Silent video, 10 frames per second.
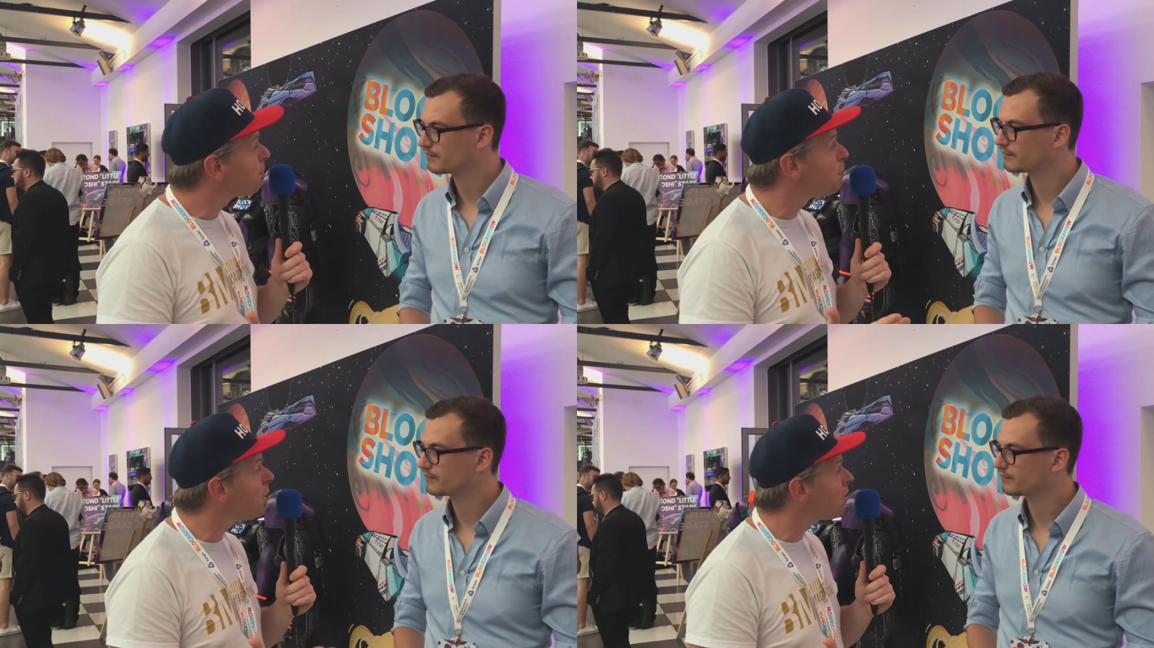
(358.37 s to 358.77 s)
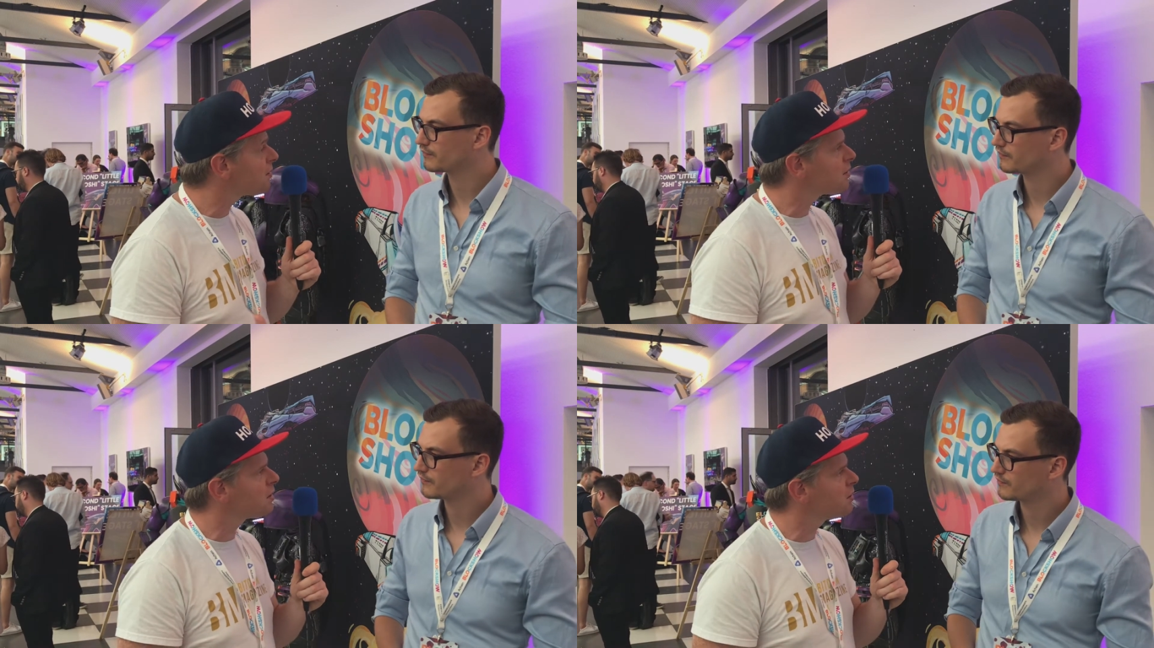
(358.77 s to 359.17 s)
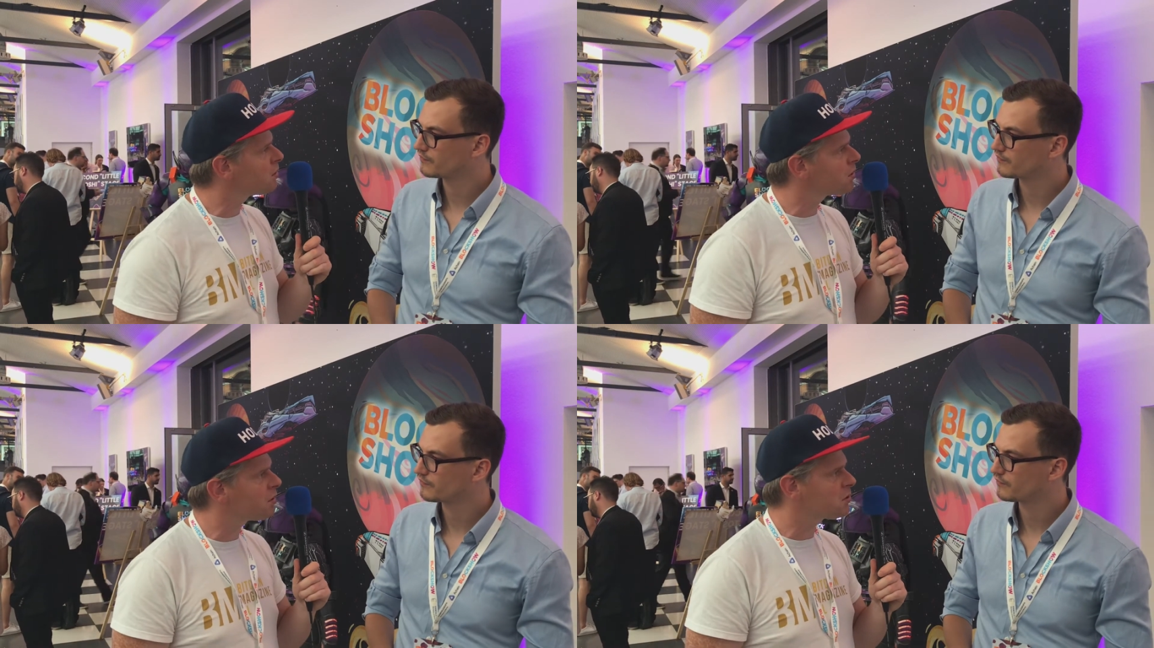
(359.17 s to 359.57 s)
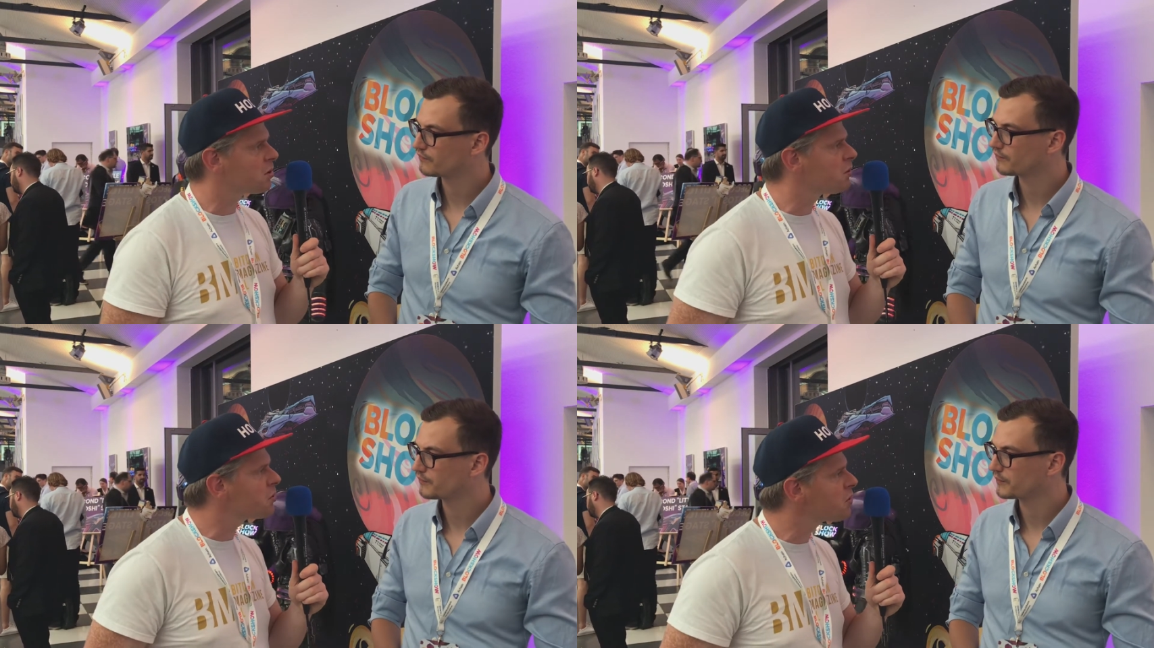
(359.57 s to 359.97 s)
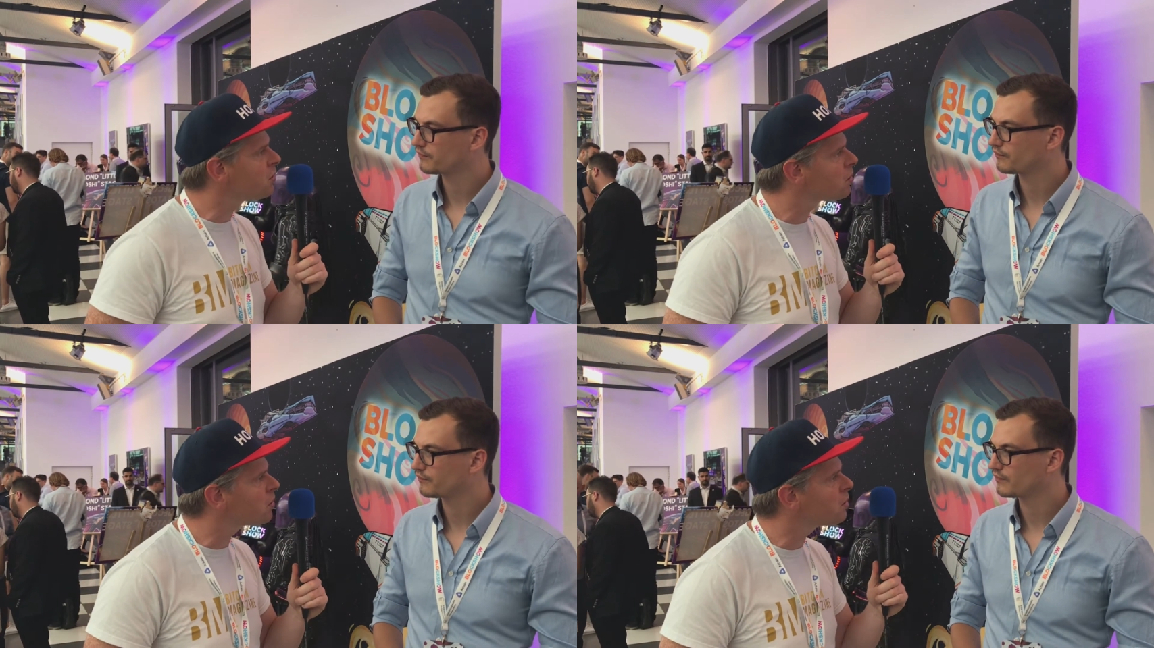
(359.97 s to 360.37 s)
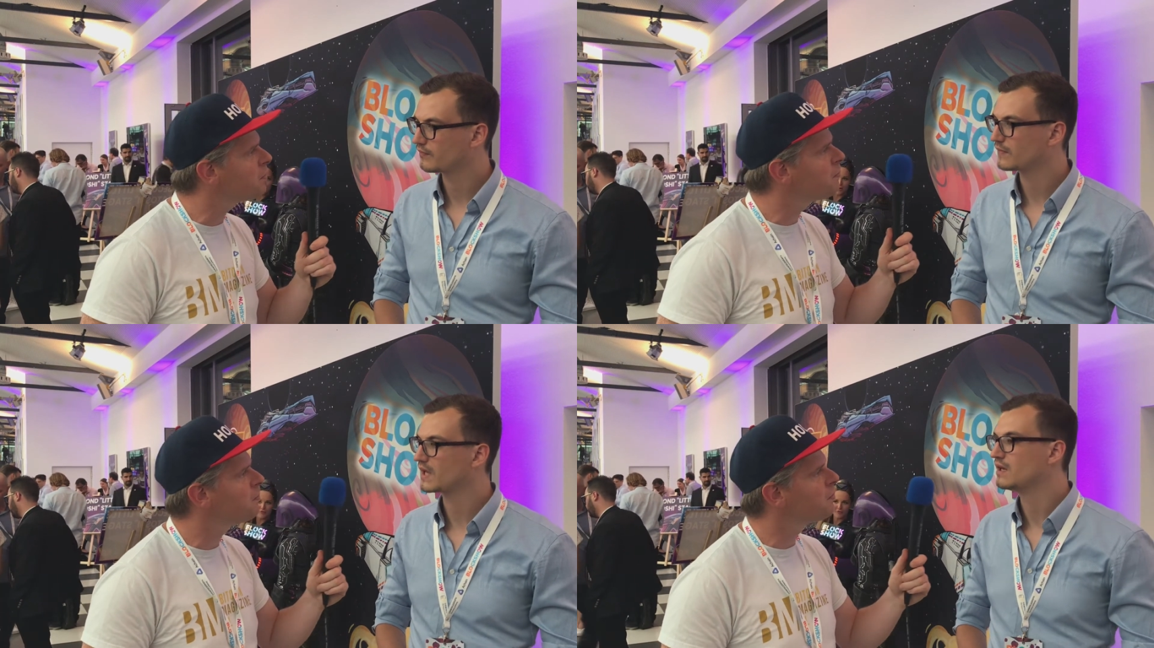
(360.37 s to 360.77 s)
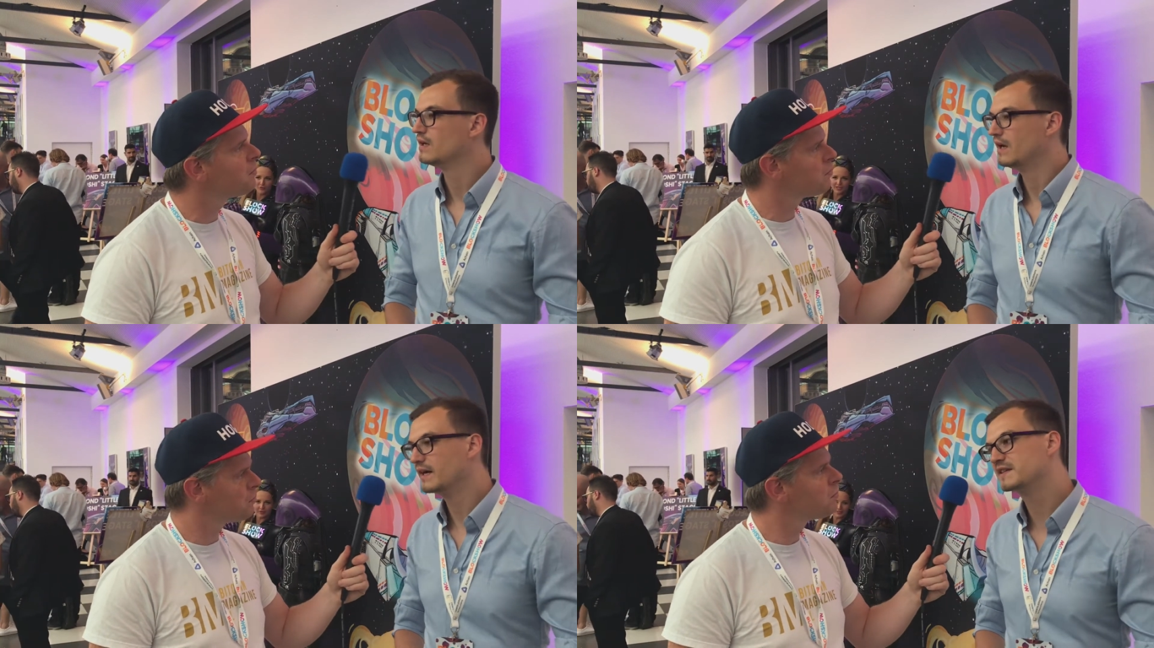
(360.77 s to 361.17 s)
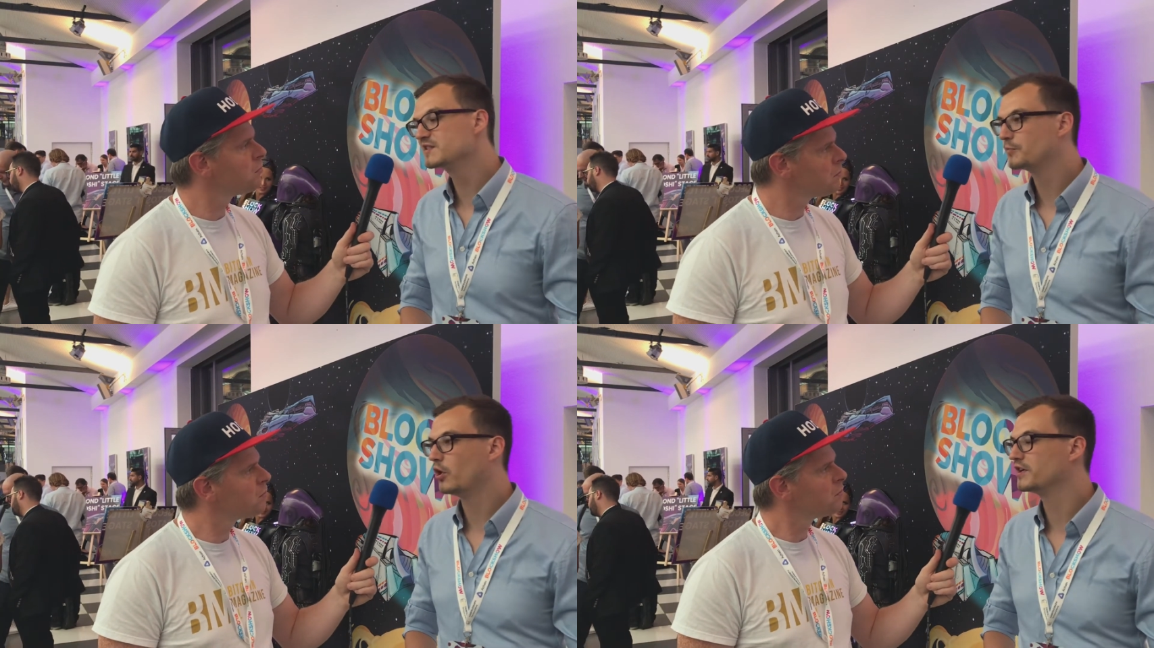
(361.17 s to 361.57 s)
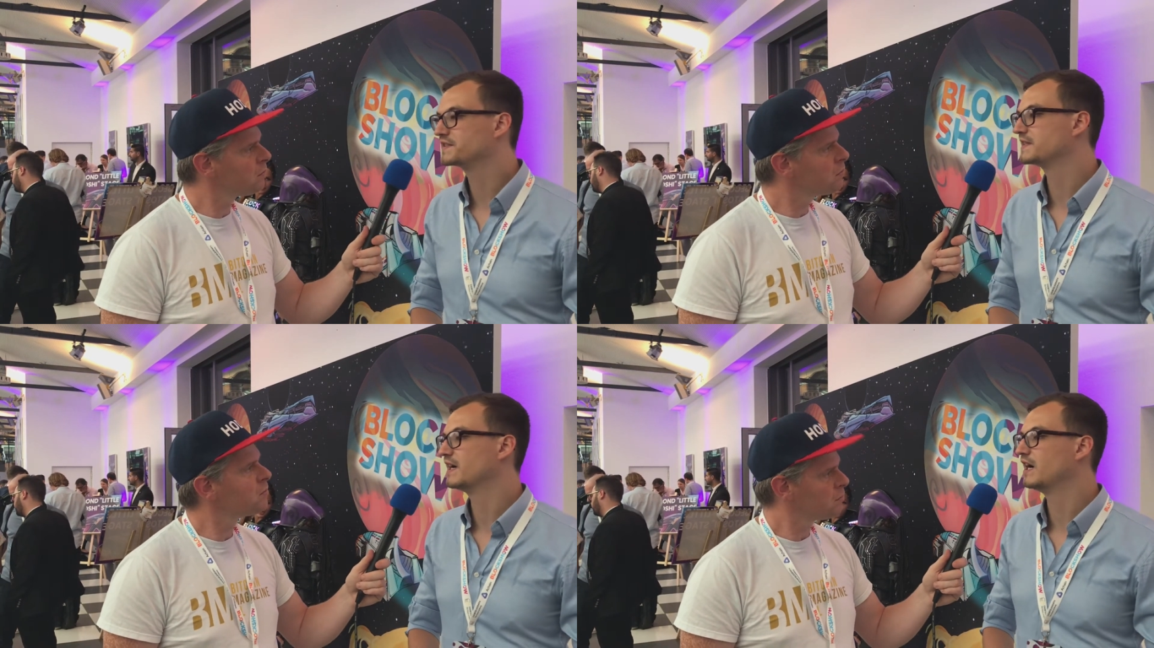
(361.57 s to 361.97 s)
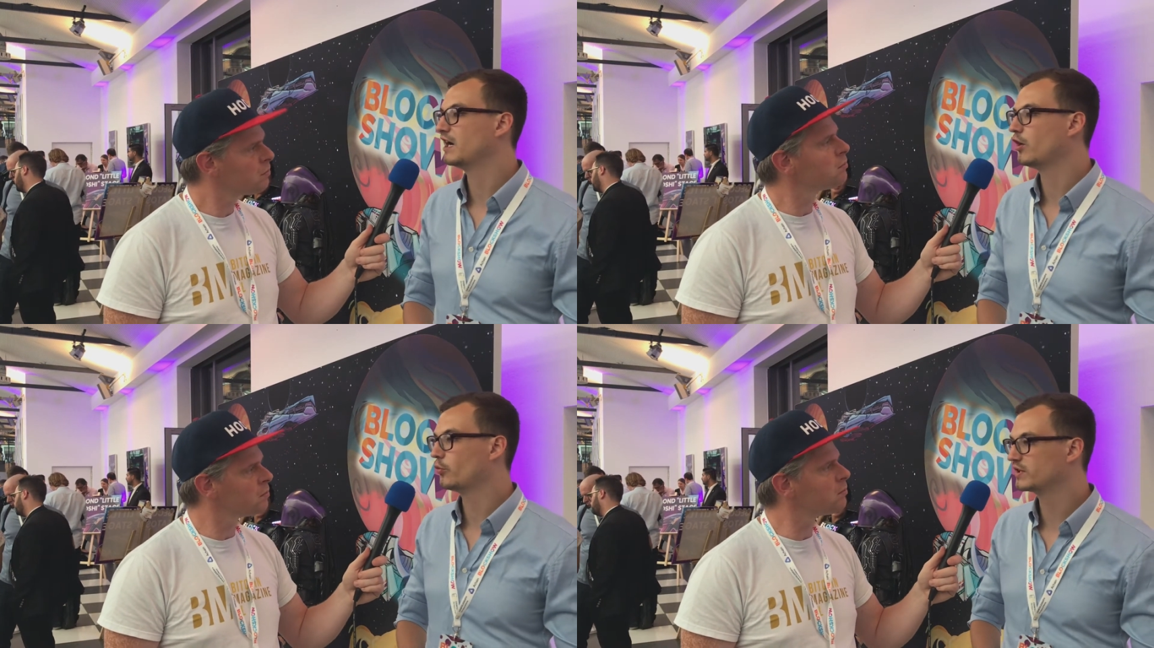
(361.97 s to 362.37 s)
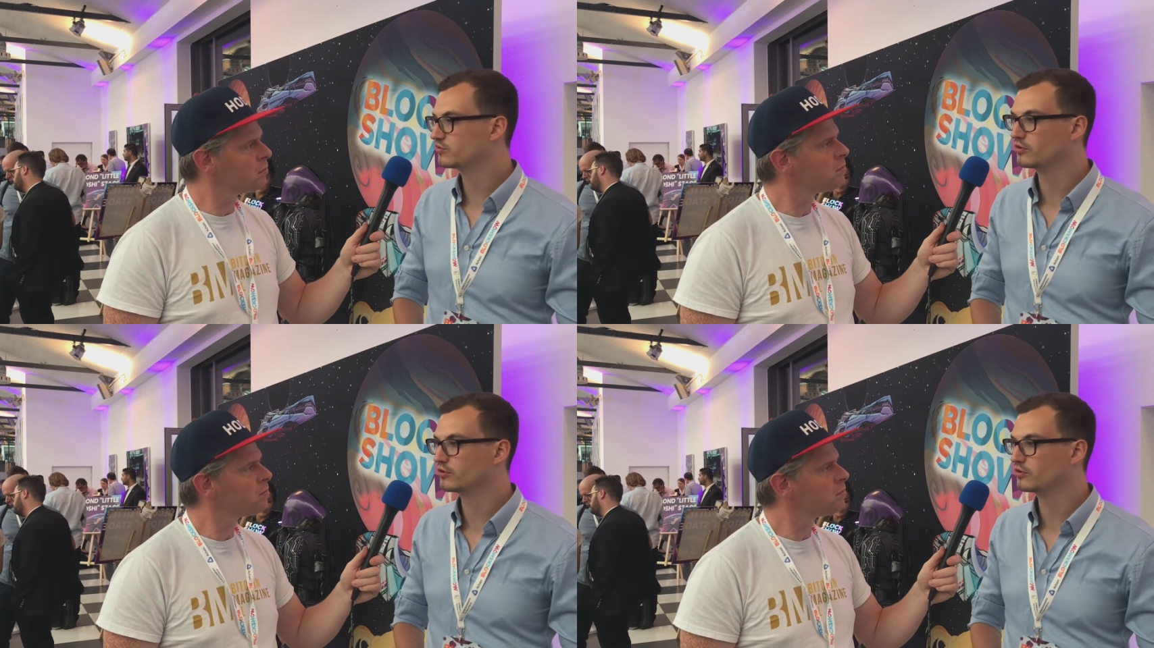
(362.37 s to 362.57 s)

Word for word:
Speaker 1: bot in your solution, or?
Speaker 2: At this point, uh, we do